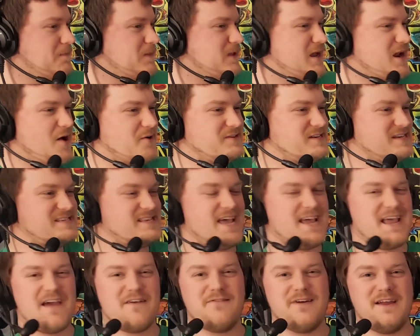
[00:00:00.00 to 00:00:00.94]
just
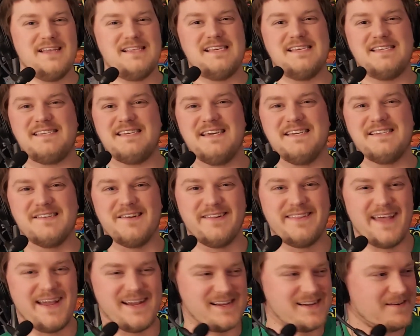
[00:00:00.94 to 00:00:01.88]
like it's a seasonal
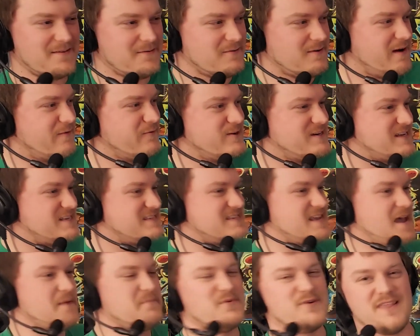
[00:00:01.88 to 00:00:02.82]
thing where every
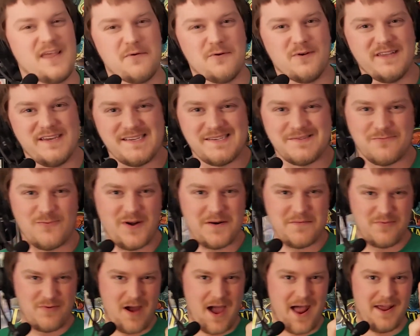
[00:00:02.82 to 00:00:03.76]
December they release one
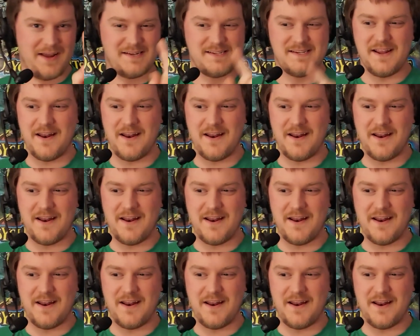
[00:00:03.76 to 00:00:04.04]
product,